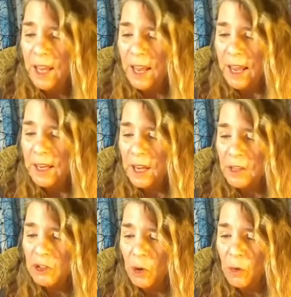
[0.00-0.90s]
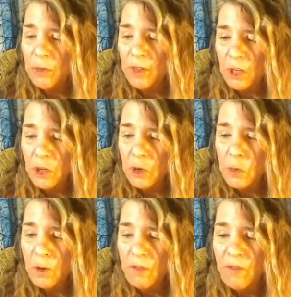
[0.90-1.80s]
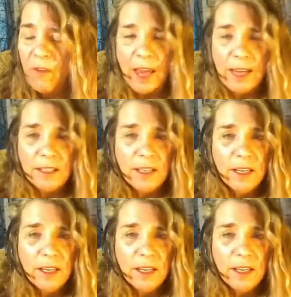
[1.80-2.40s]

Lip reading: and I show that you will find